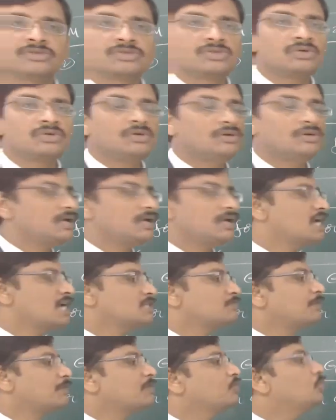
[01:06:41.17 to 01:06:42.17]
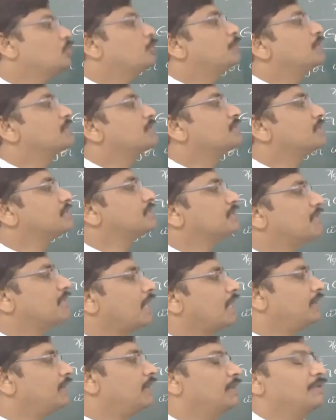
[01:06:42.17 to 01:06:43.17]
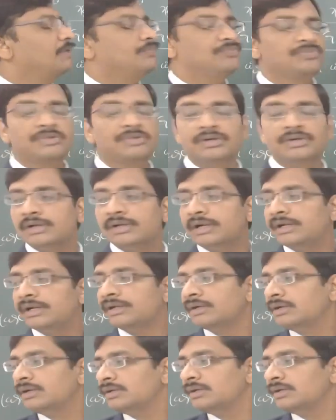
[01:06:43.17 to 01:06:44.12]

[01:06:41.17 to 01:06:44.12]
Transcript: So as per UPSC standard, right?